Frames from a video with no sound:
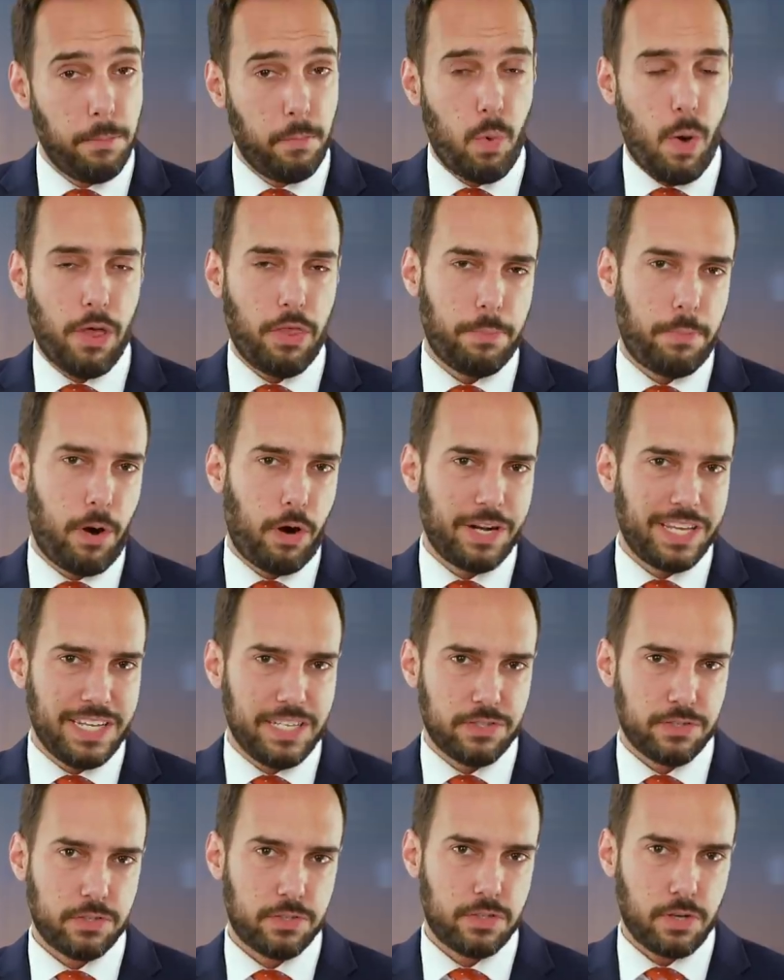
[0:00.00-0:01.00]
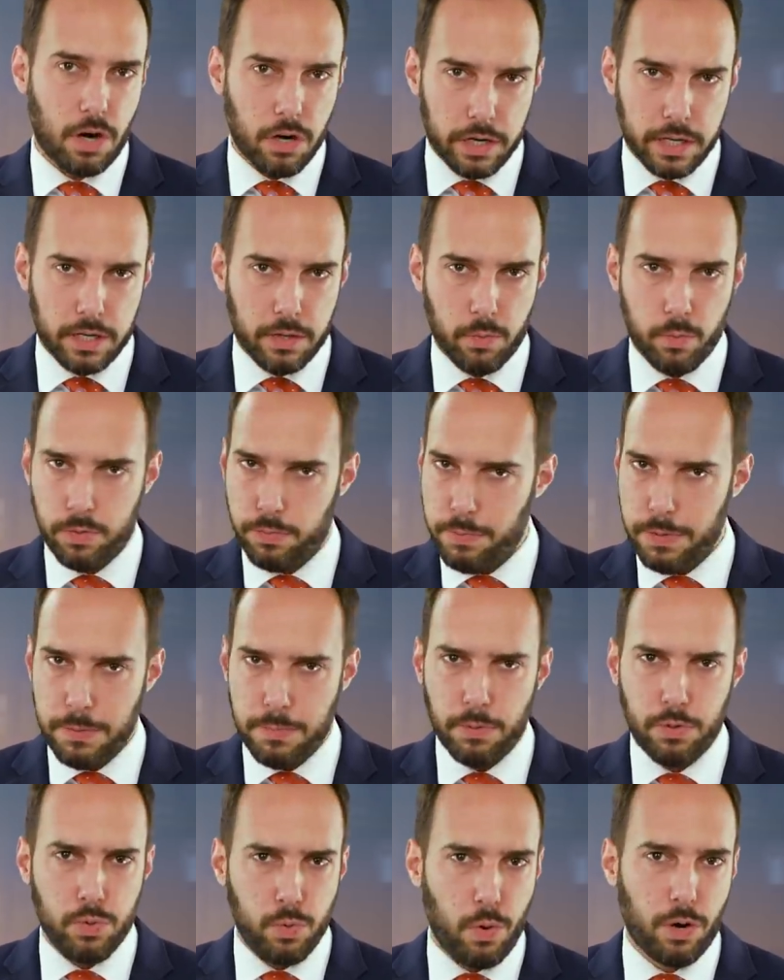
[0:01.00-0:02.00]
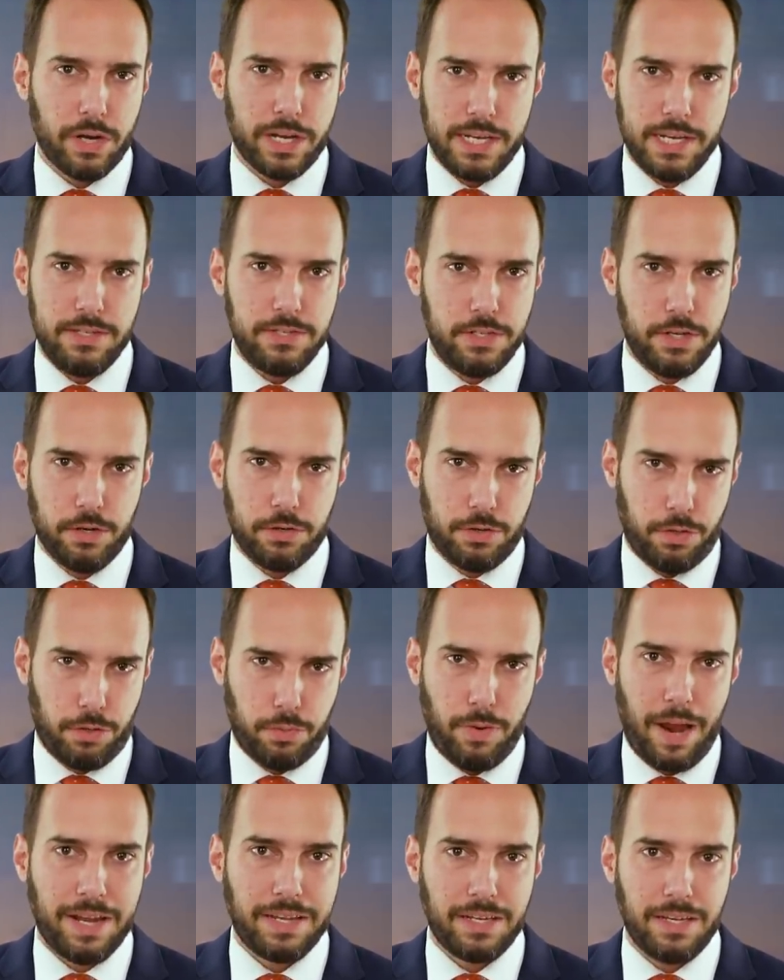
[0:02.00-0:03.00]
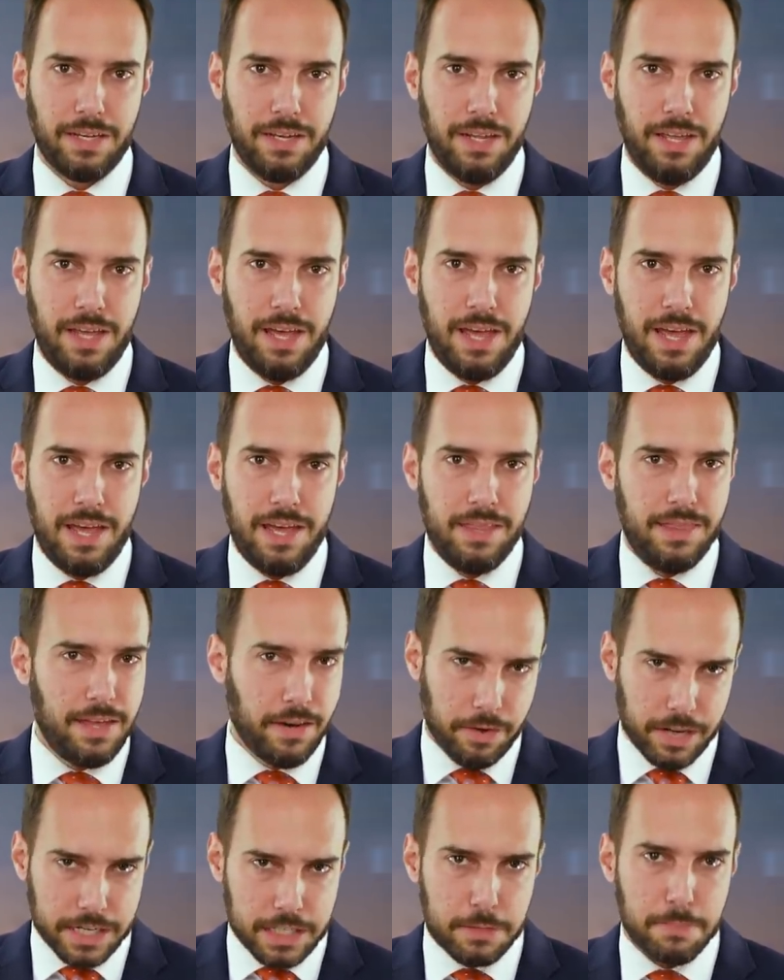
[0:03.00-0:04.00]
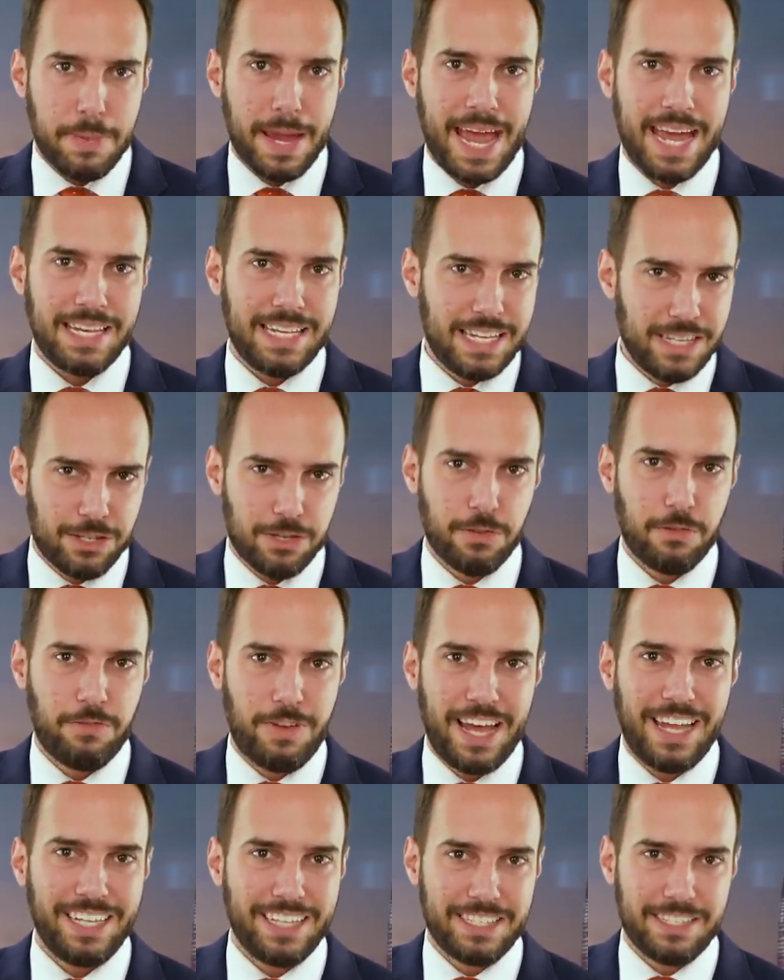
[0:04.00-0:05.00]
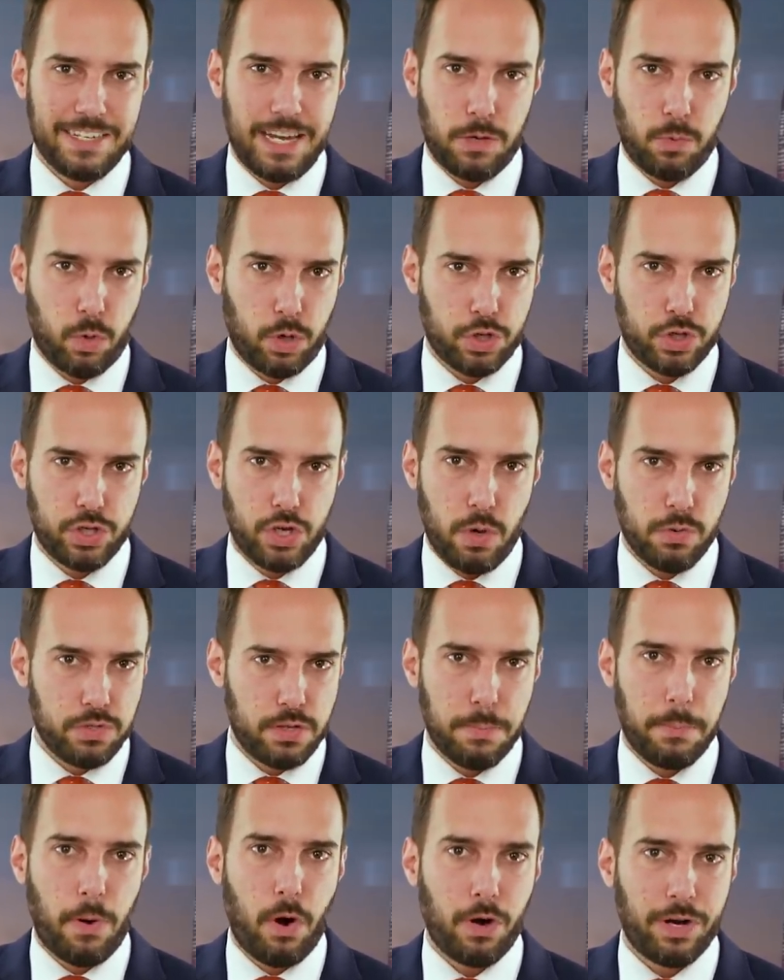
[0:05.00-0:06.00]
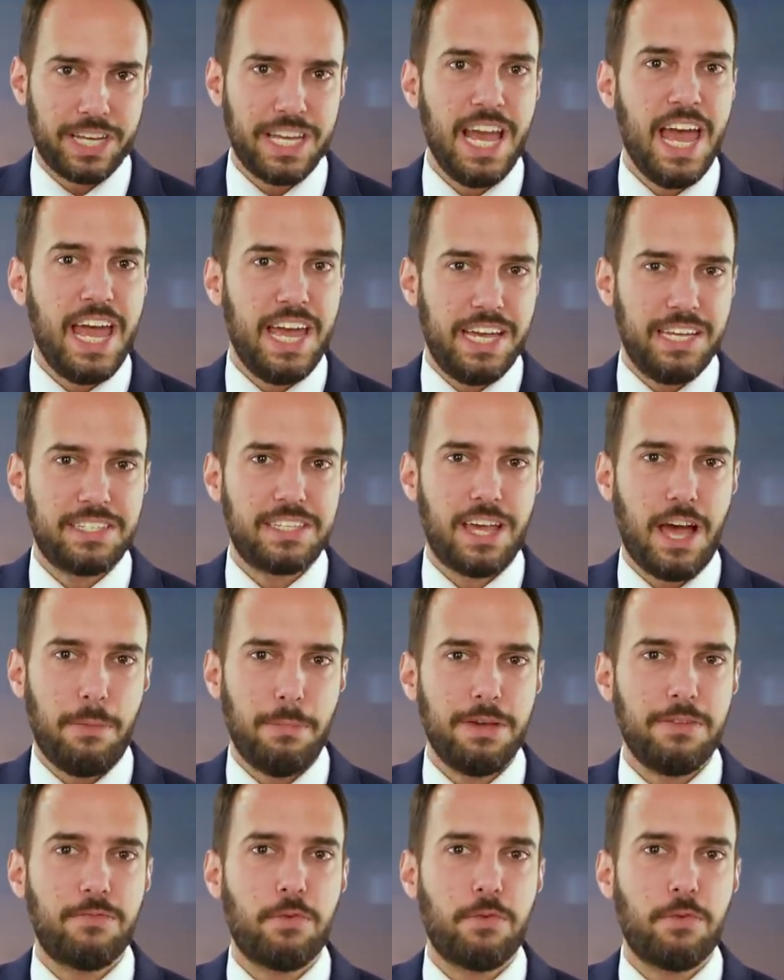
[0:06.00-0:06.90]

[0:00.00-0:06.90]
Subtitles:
But while the party is starting with people who are easier to threaten, their expanding surveillance network shows the party is coming